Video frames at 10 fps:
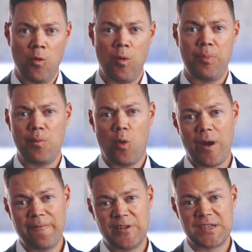will put more
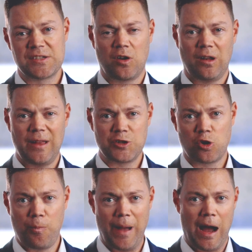emphasis on
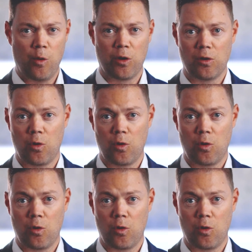electrical power